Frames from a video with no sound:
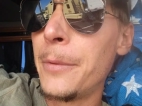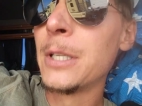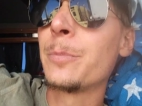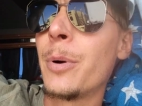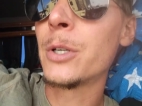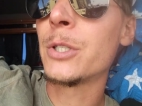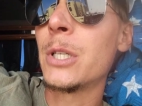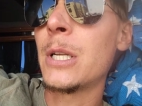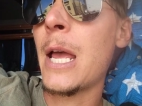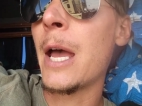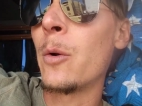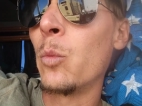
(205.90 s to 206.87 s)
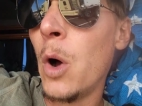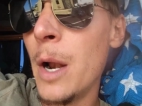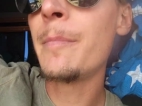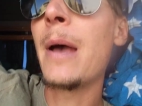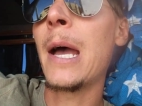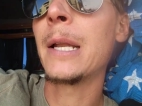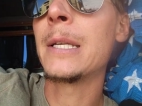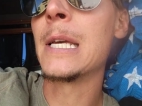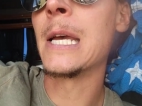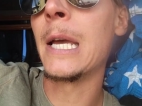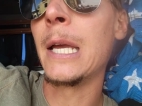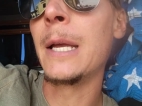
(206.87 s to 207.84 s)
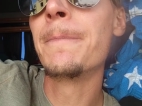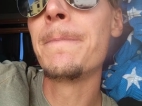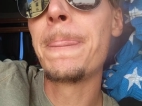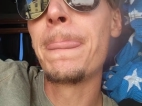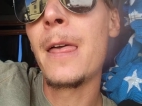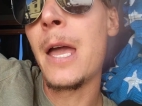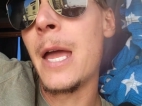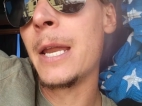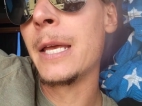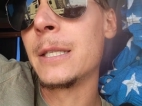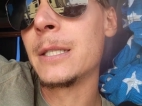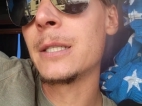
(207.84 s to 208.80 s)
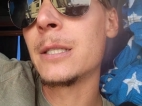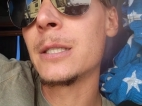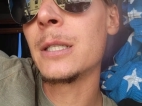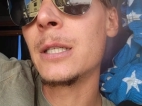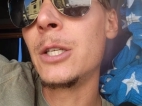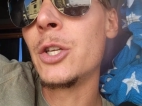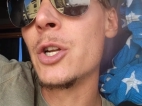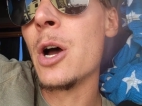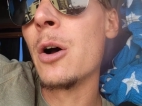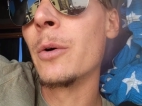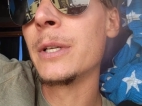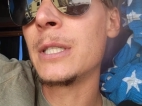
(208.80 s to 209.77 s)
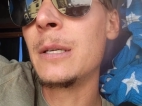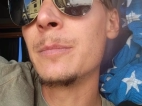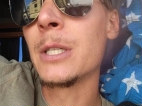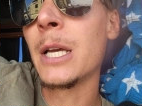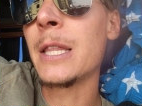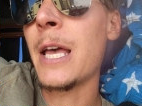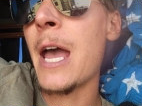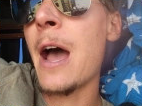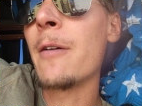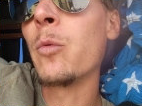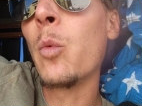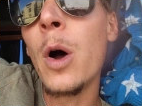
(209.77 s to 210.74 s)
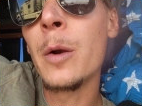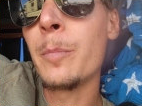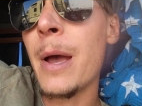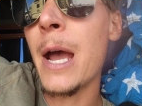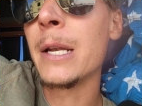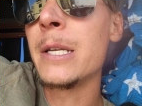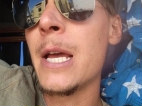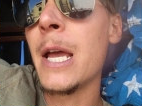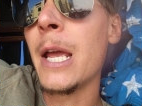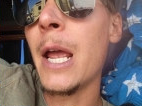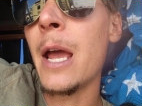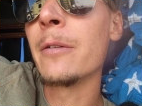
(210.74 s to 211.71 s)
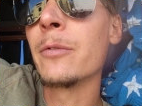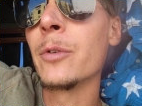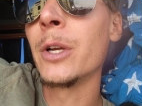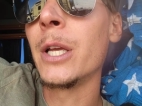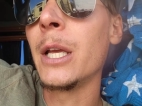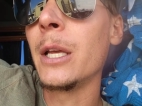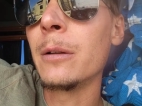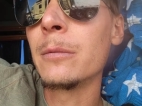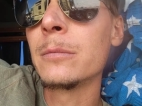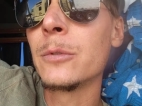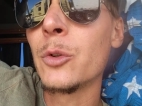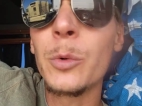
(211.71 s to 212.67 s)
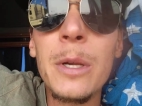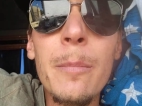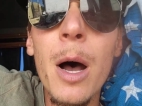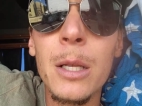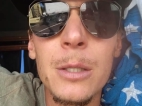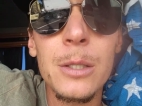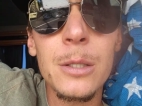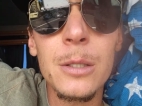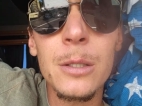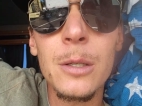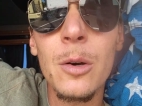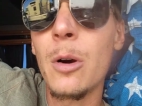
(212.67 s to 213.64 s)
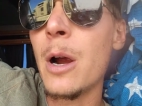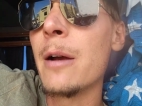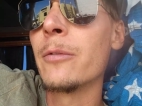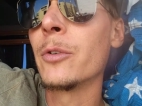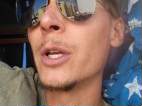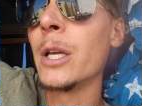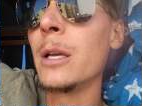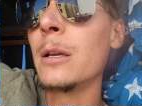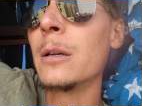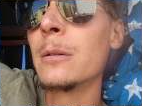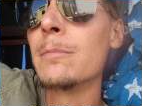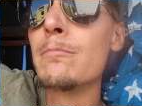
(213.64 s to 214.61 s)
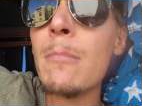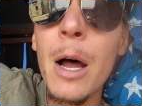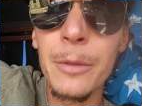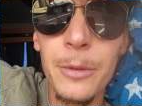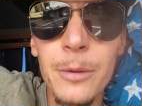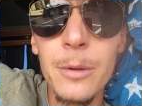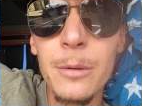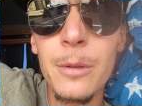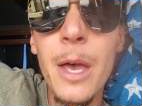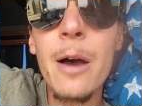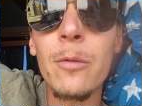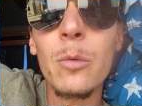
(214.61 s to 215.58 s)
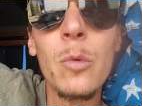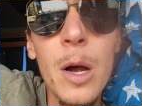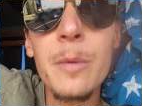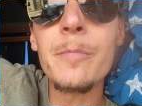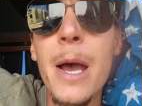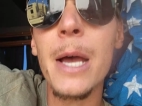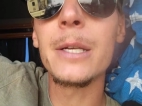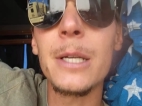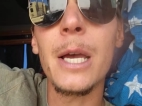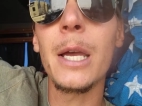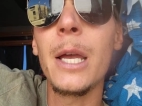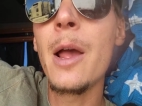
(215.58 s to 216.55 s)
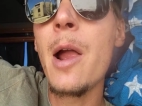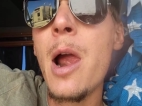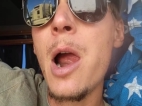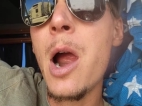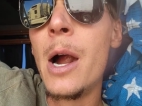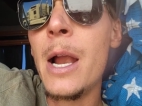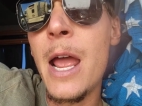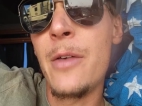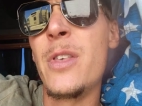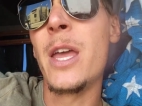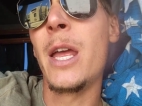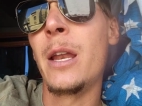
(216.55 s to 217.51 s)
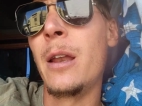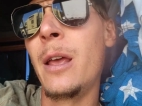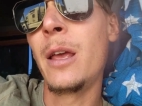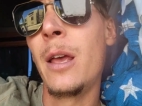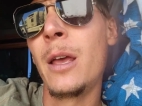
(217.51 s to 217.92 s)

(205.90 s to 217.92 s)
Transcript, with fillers: this person had one bad day and it's, you know, it seems like they have one bad day every three months or every month. They have one bad day. And then